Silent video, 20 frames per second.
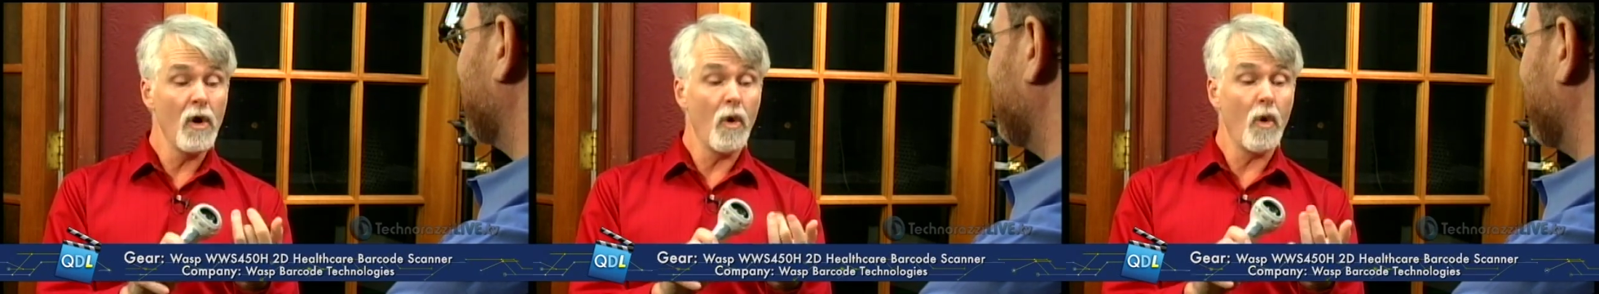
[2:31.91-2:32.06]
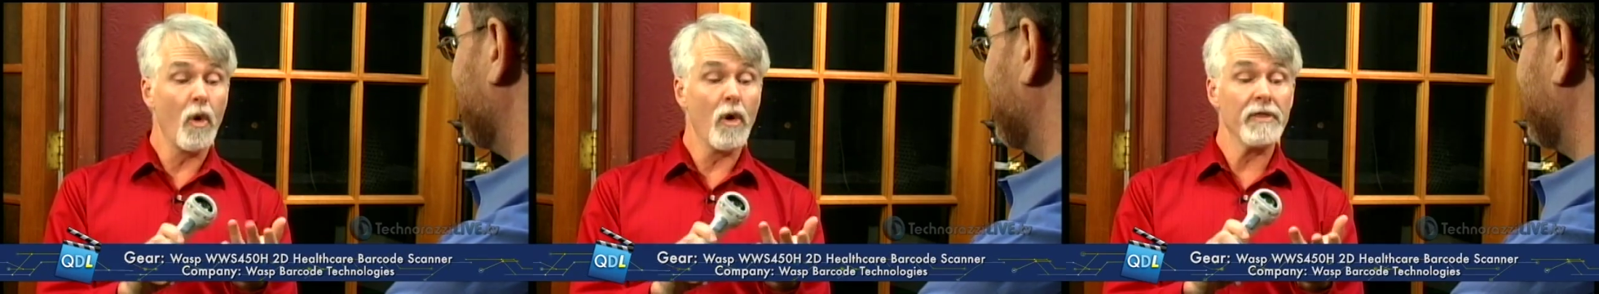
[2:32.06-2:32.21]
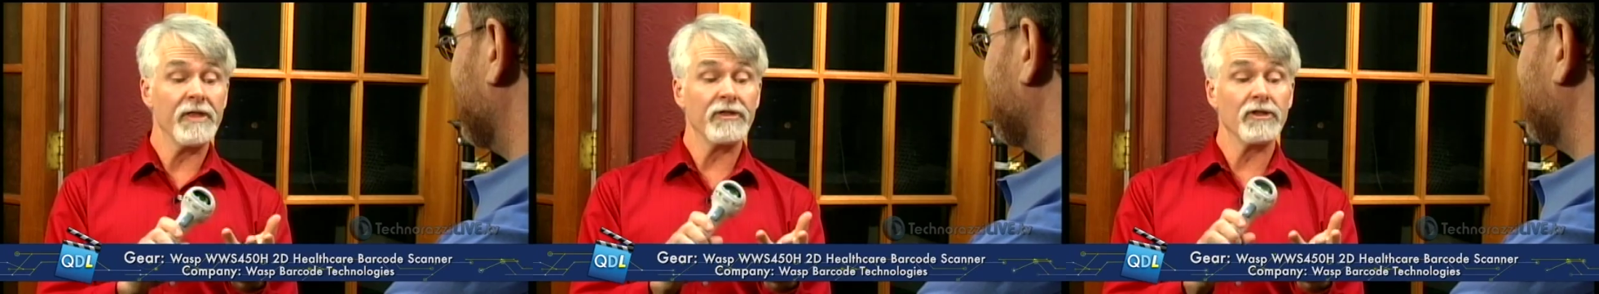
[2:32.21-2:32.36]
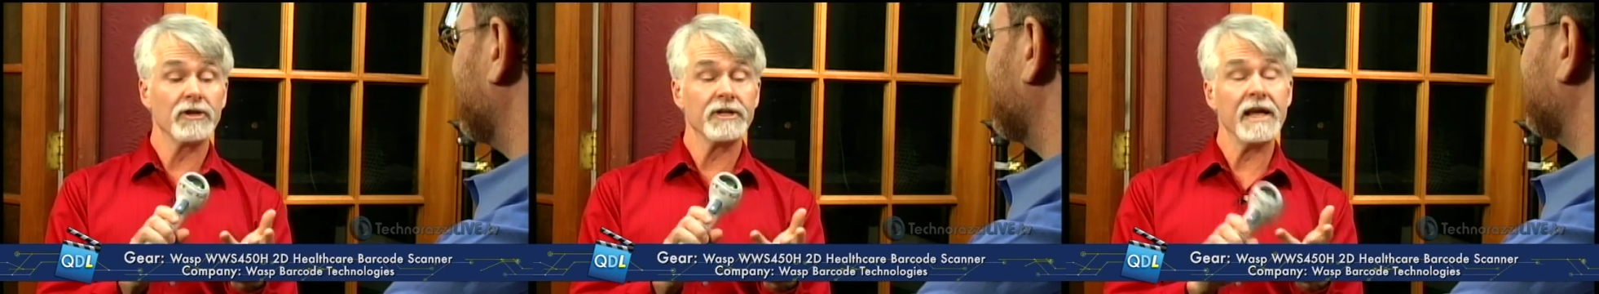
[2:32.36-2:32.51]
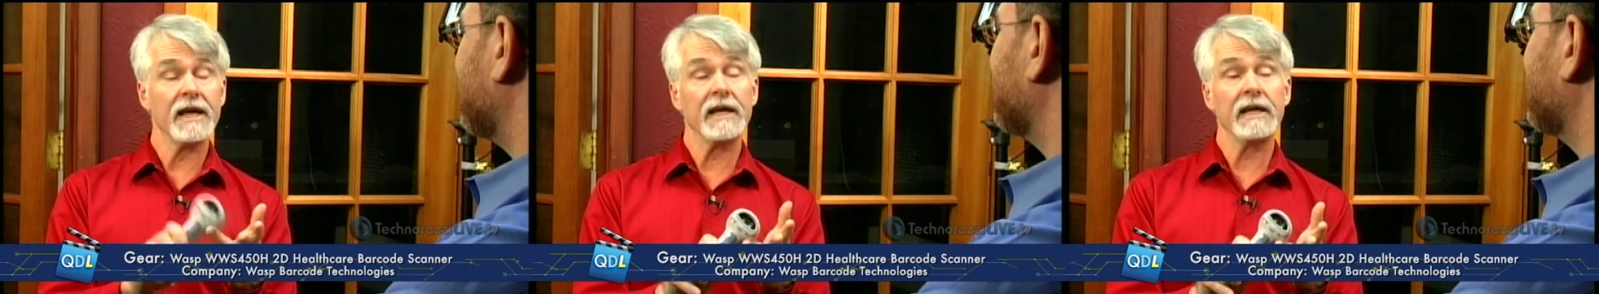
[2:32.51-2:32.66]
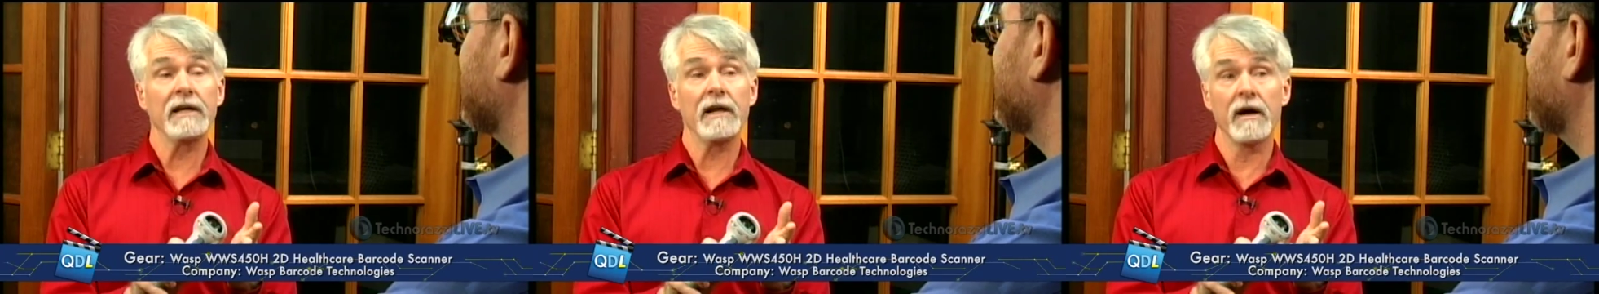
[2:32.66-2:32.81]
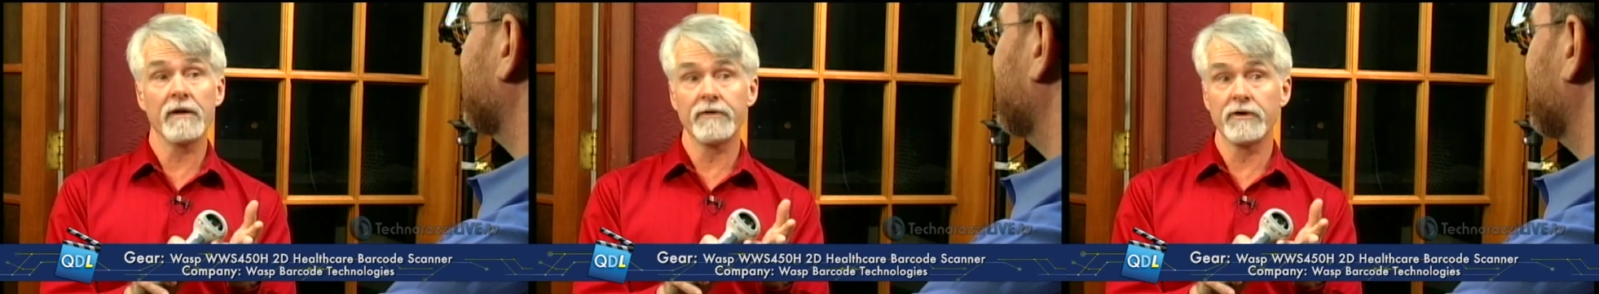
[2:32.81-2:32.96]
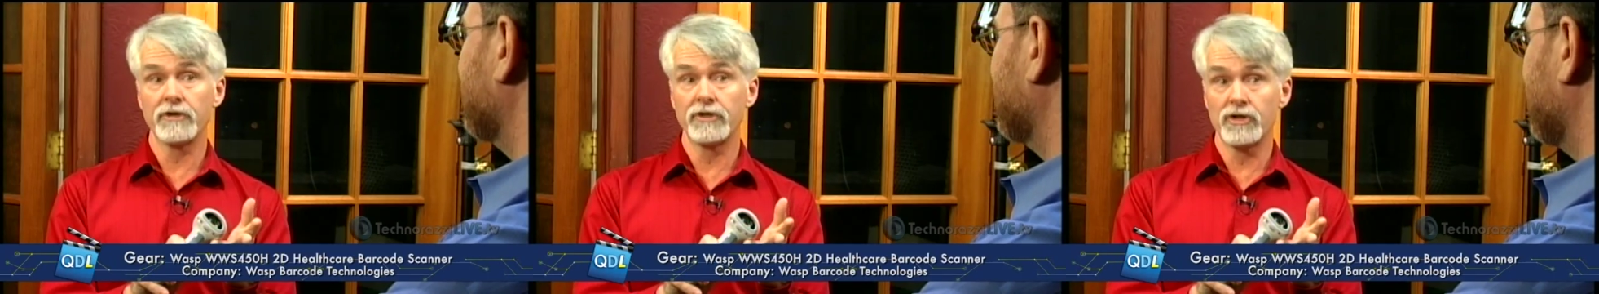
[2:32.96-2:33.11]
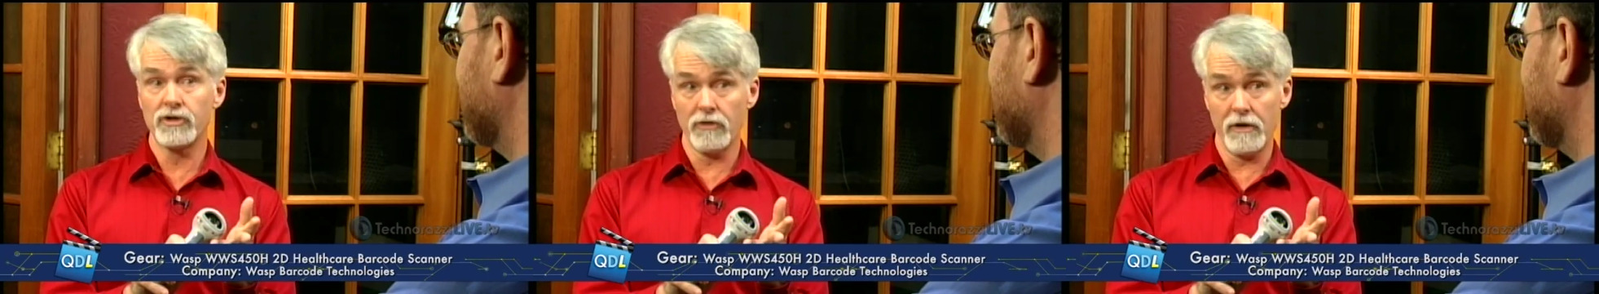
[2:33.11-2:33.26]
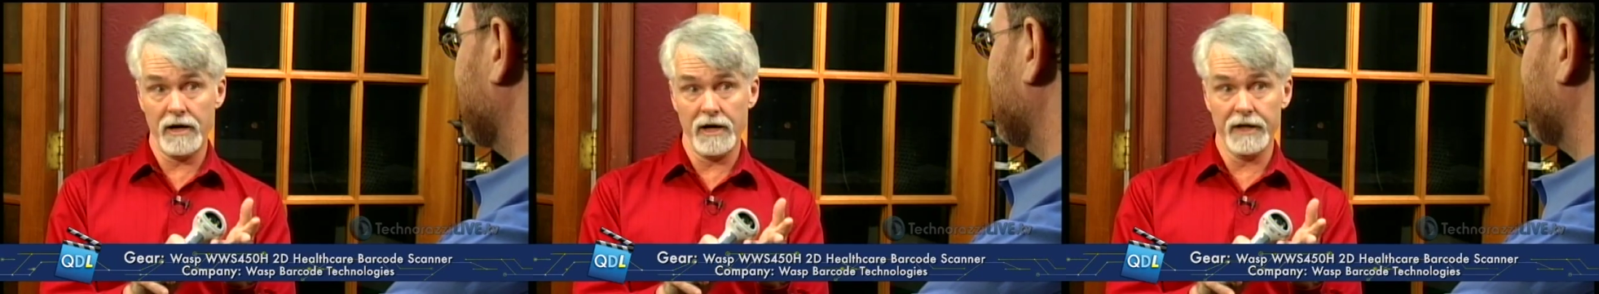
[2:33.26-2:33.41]
or that they're taking other
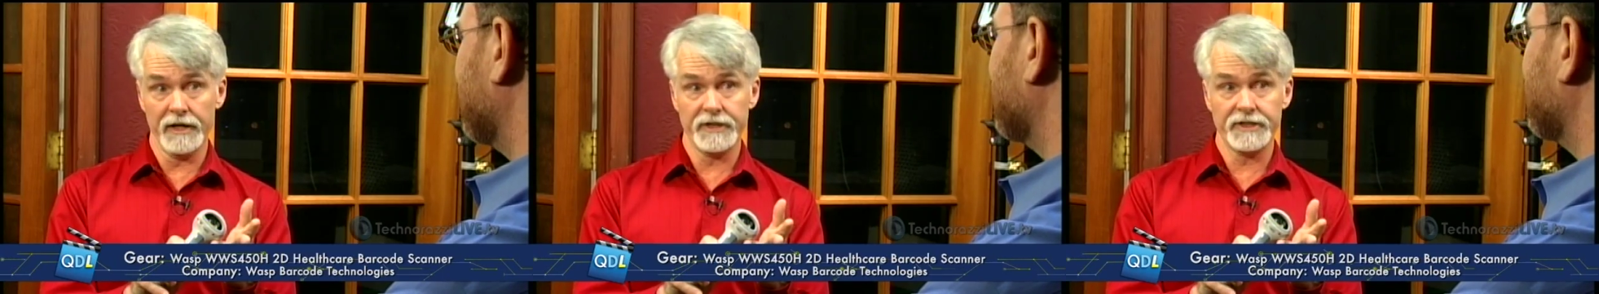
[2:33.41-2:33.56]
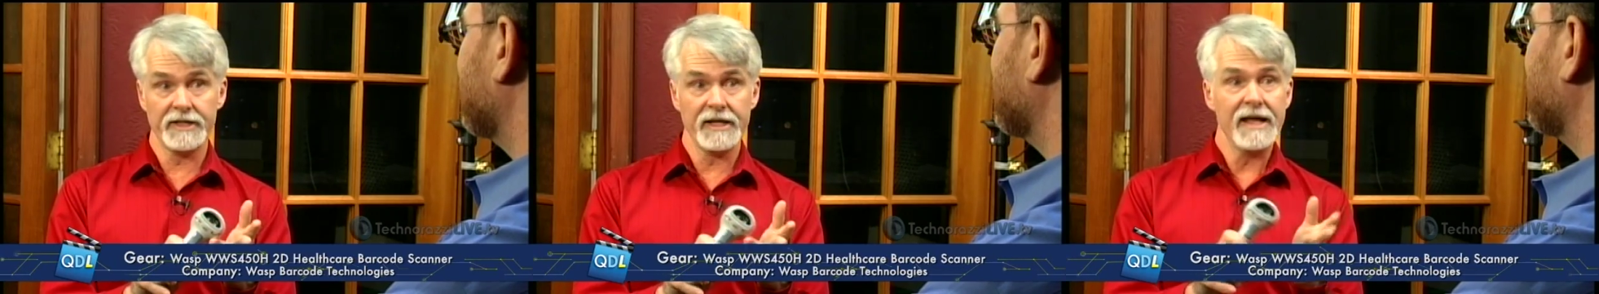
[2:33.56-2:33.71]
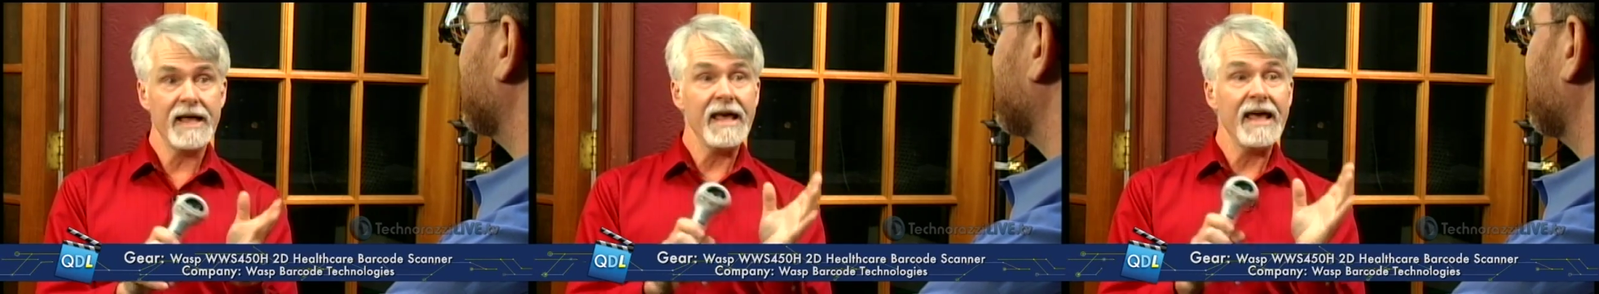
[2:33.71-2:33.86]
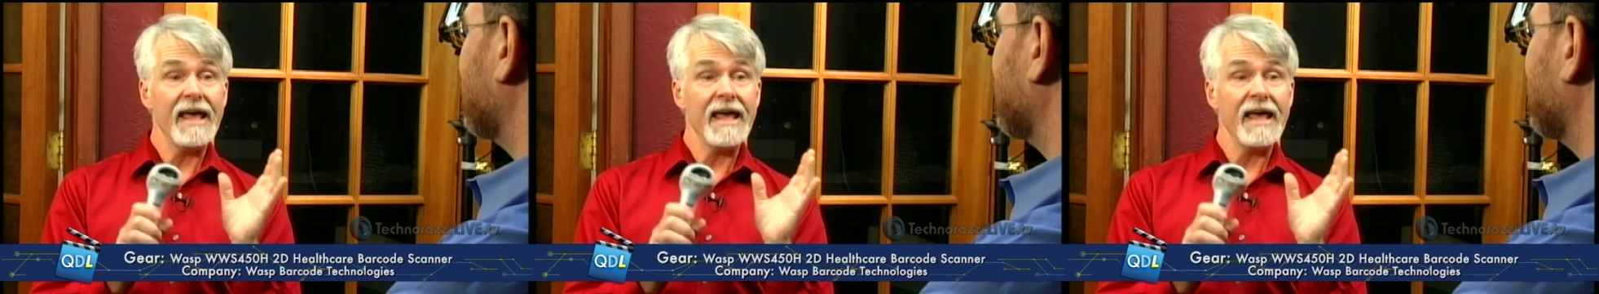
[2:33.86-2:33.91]
drugs.